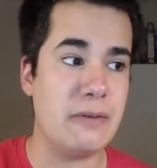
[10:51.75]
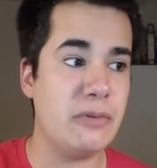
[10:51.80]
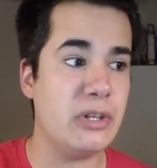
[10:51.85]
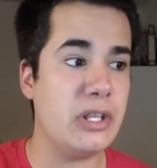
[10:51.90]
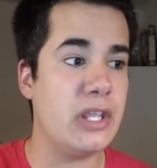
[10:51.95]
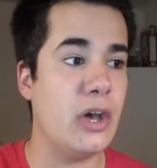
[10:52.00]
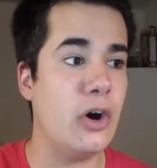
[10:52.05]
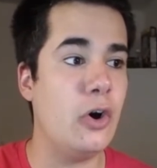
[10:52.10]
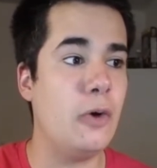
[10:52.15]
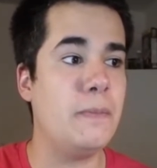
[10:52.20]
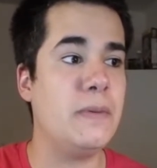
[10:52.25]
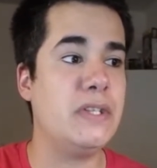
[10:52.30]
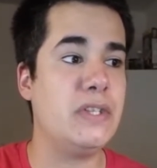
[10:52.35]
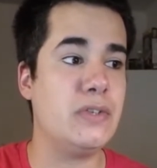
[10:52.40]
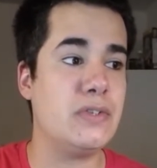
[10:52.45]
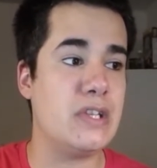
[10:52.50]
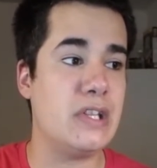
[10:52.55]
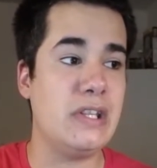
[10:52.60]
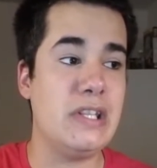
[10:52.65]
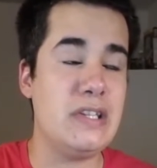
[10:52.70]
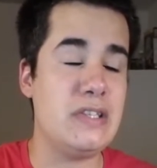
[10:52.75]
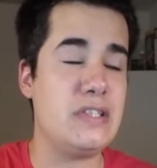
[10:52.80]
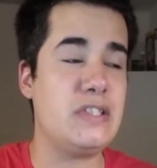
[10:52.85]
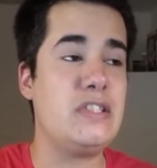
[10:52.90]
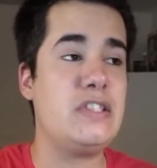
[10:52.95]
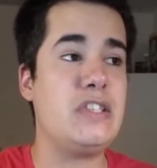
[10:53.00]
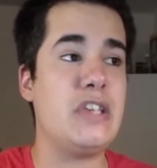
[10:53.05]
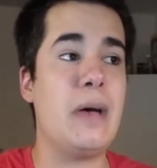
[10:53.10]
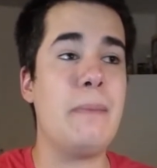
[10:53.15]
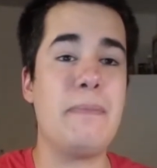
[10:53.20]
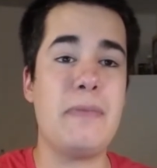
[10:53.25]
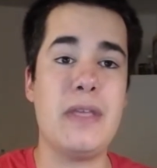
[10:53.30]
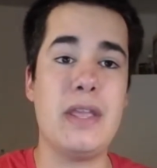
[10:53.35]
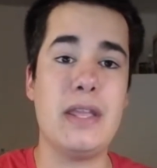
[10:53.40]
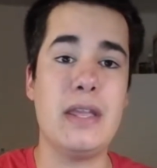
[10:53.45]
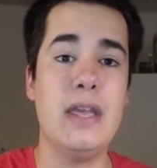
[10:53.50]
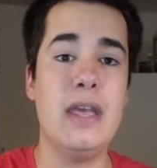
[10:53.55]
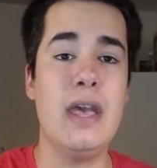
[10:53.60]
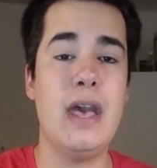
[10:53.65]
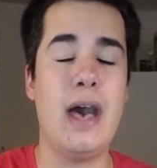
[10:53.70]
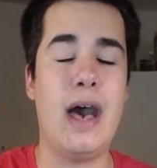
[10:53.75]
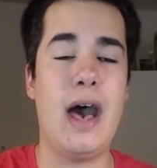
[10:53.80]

I really hope that there's at least something